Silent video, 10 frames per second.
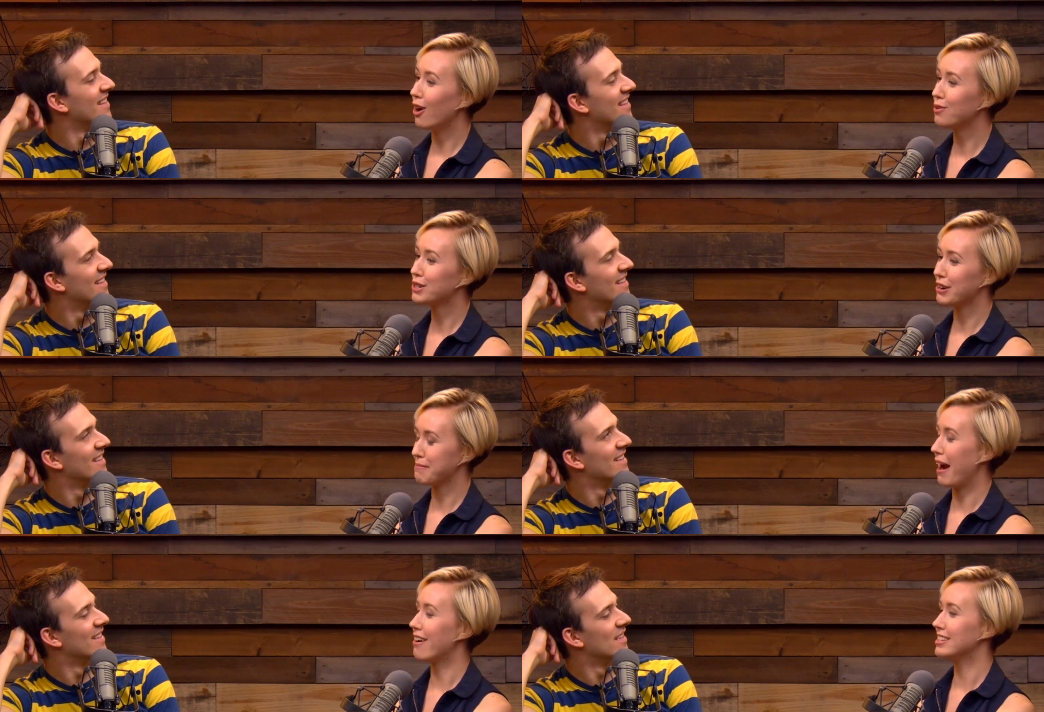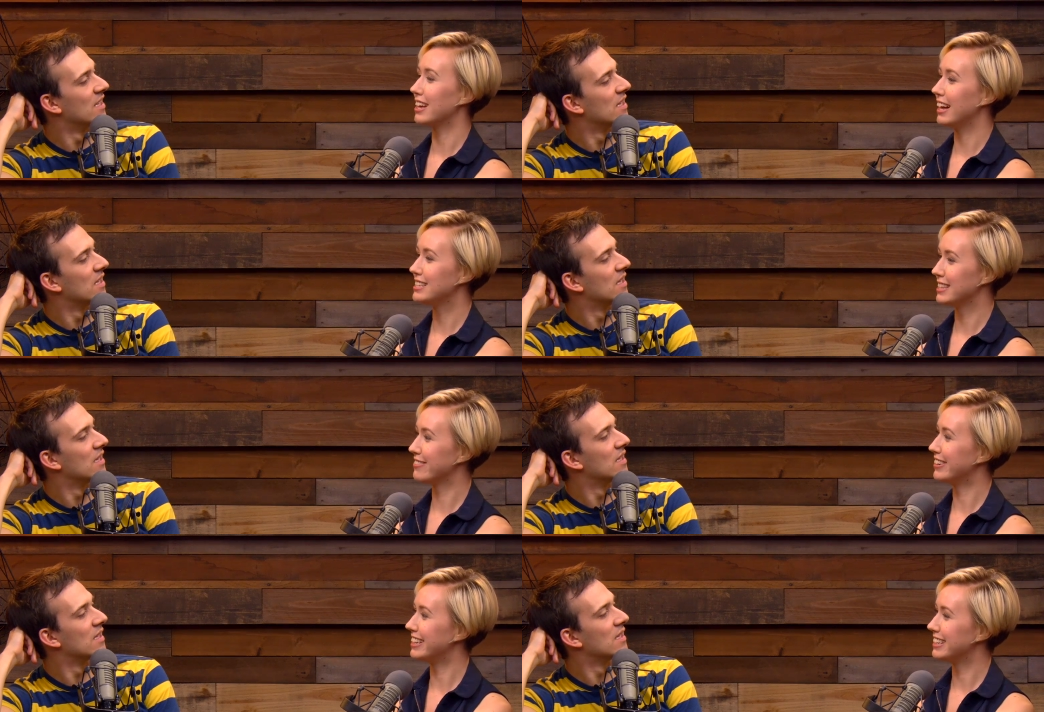Speaker 1: altering parasites in the
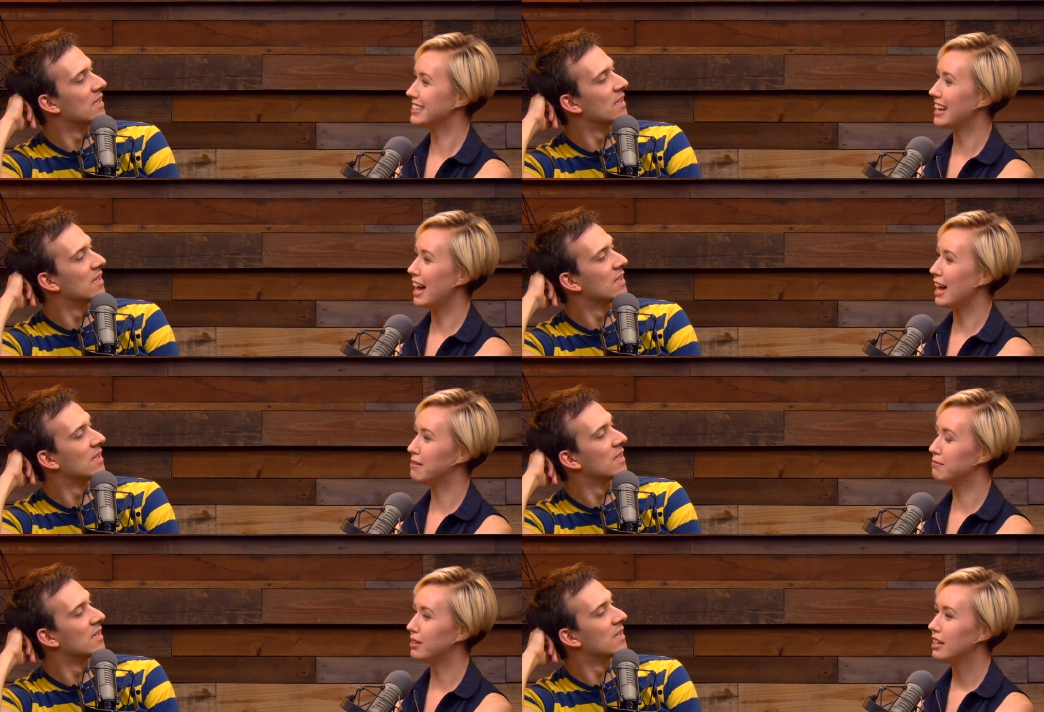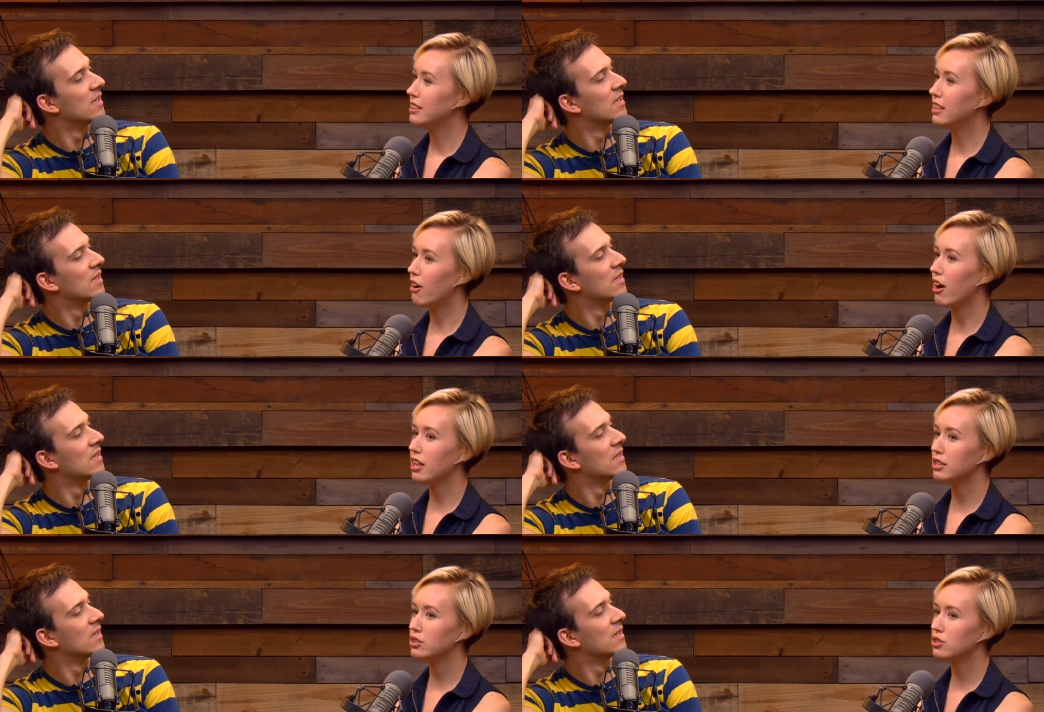world. Mm -hmm. Um, there aren't
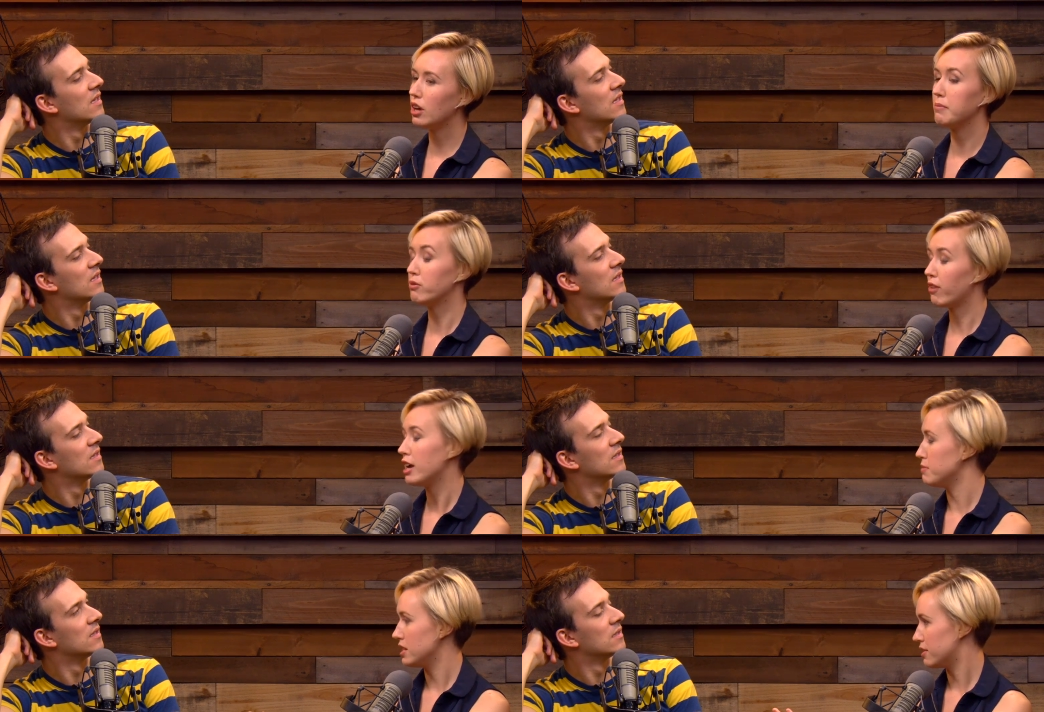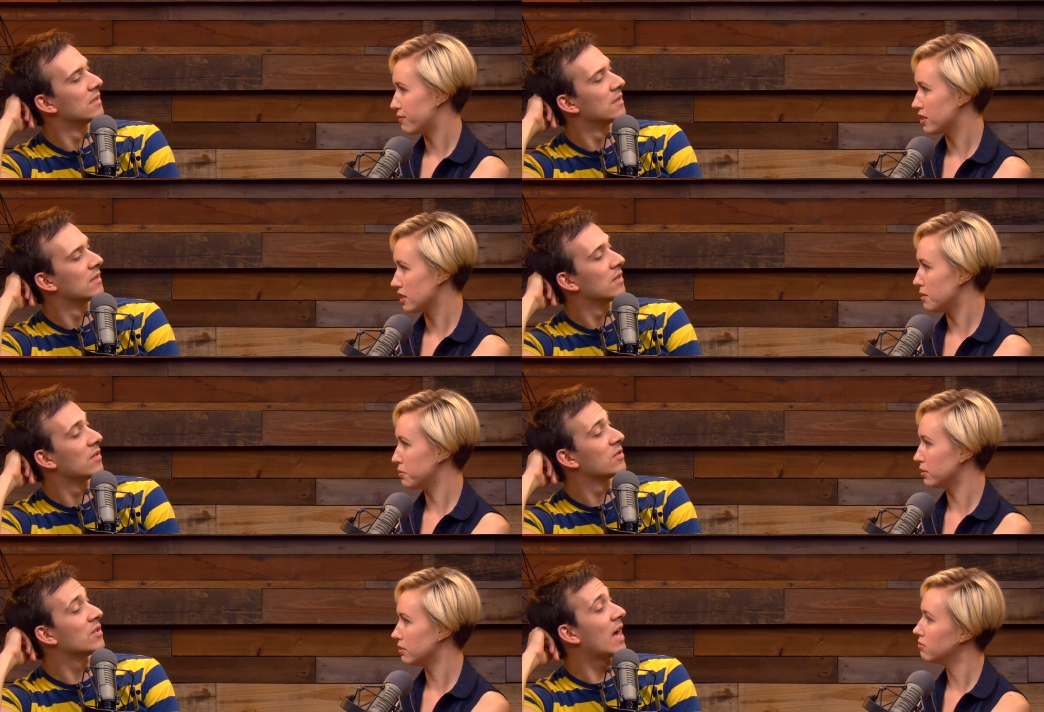i mean rabies for
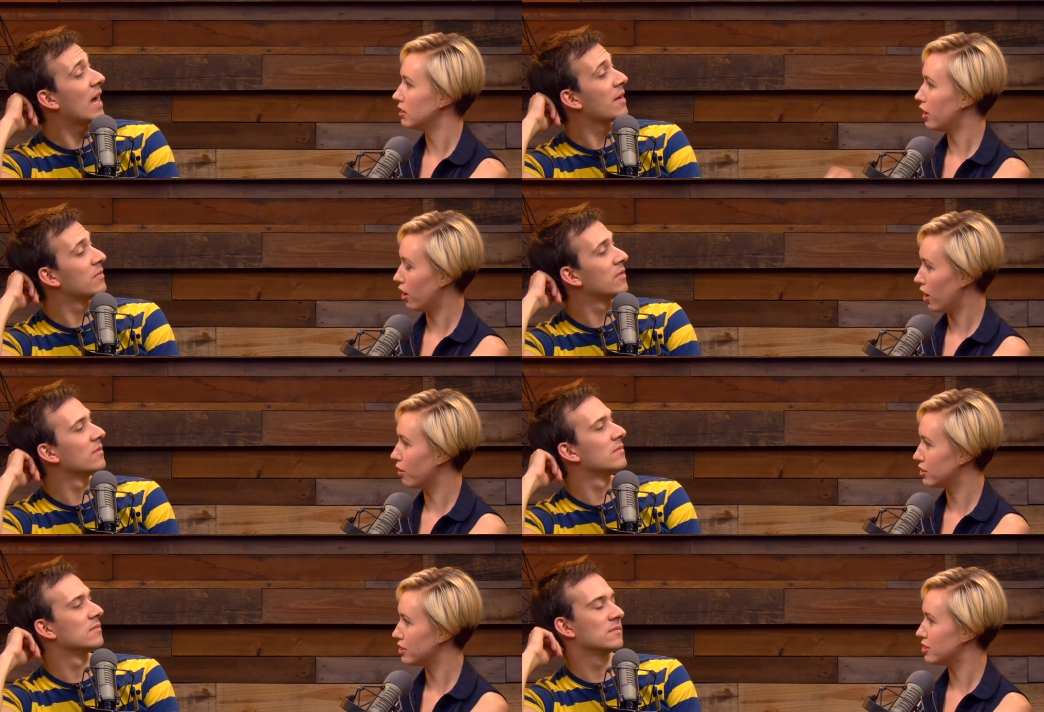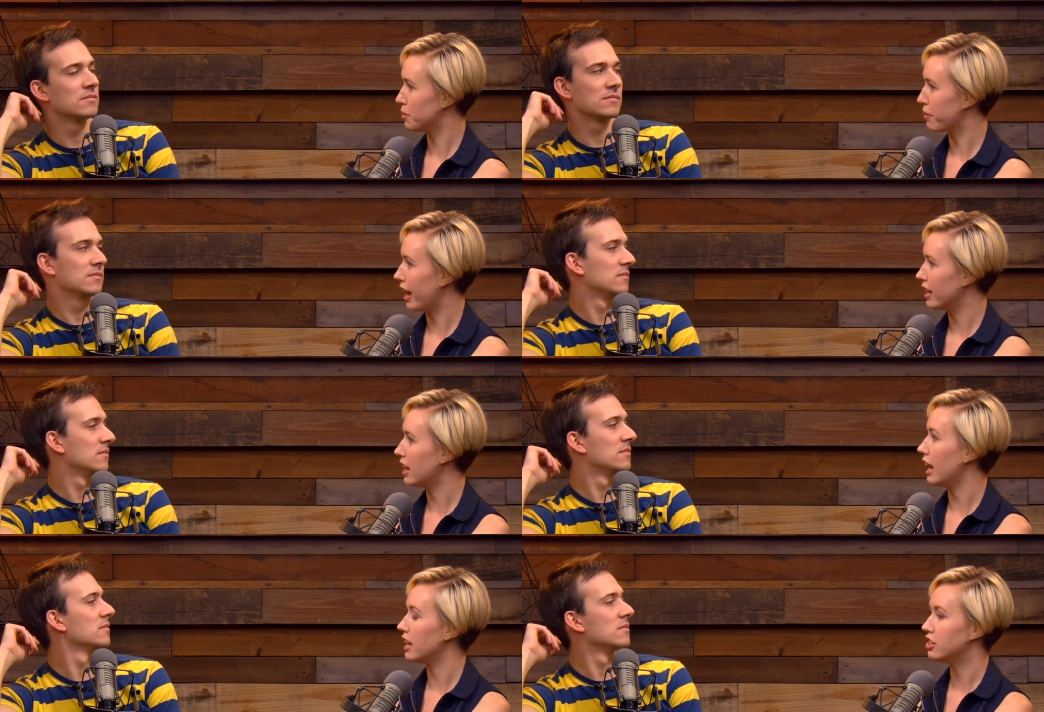example I... alters your brain and
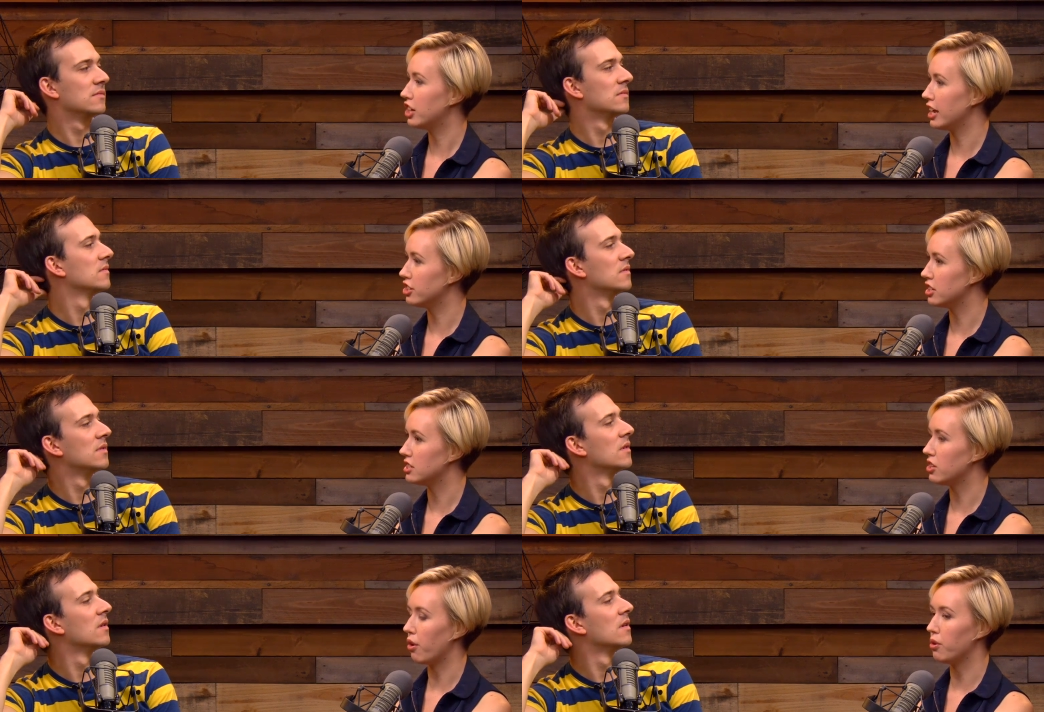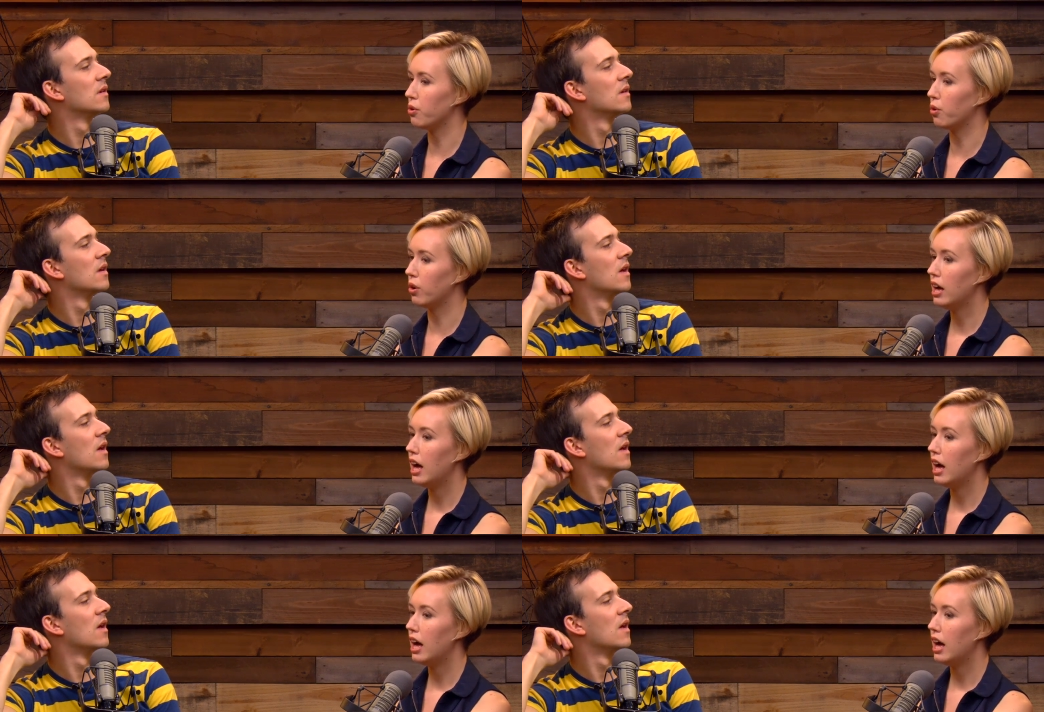it changes so you're